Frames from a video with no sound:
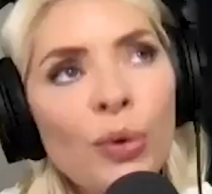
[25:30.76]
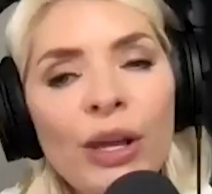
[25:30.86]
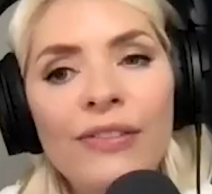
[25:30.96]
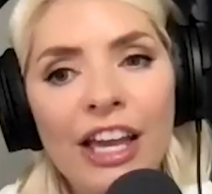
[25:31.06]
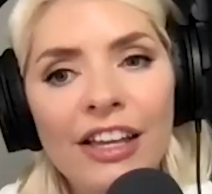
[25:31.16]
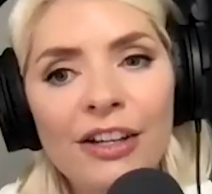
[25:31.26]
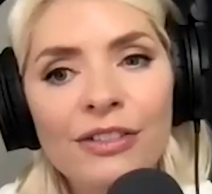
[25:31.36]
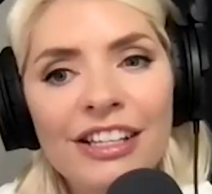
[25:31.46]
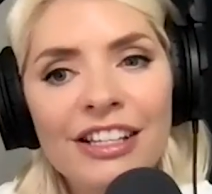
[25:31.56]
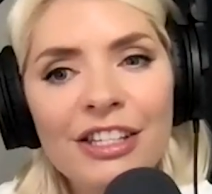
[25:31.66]
of getting older
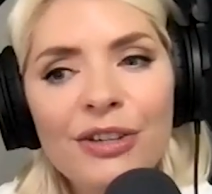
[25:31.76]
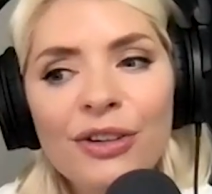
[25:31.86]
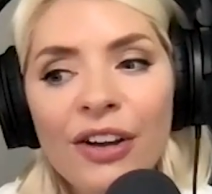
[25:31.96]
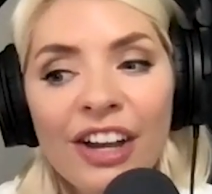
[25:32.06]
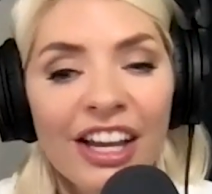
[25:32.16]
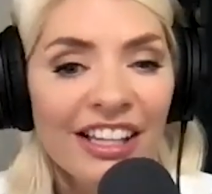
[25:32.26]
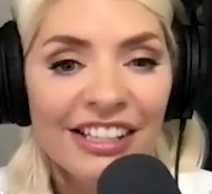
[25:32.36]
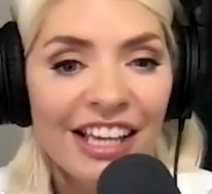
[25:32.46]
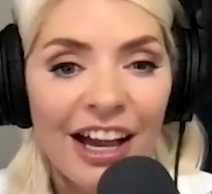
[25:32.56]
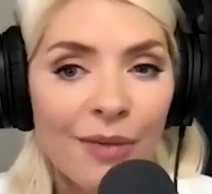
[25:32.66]
is that you
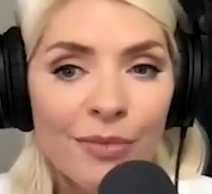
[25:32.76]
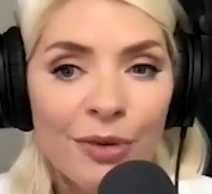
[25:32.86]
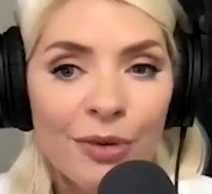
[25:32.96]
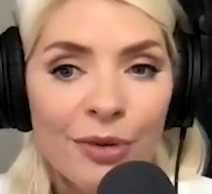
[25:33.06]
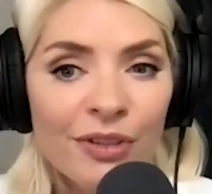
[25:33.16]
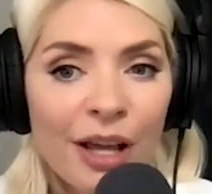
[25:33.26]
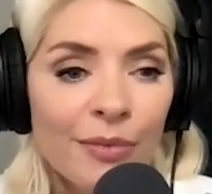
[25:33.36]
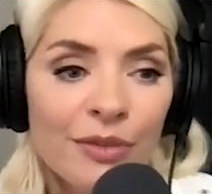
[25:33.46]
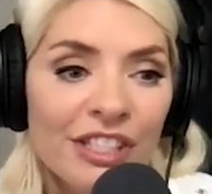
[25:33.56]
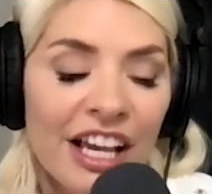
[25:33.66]
go,
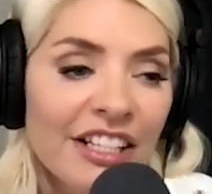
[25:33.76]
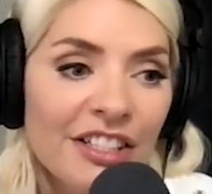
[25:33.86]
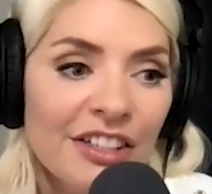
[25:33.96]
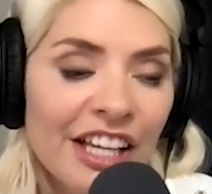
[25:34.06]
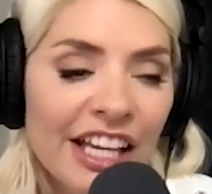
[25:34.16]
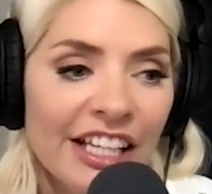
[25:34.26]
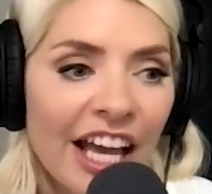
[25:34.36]
I'm not scared to look in.